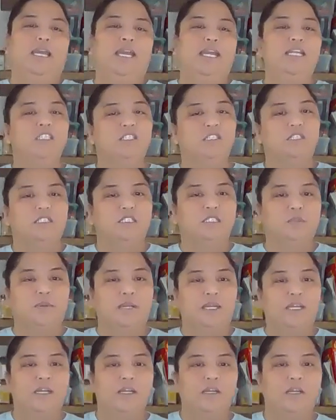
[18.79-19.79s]

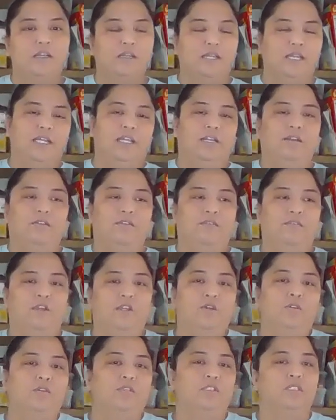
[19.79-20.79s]
Asian-inspired
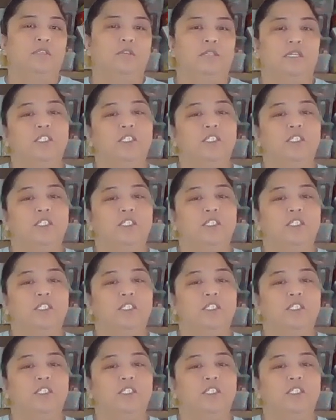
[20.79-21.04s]
infused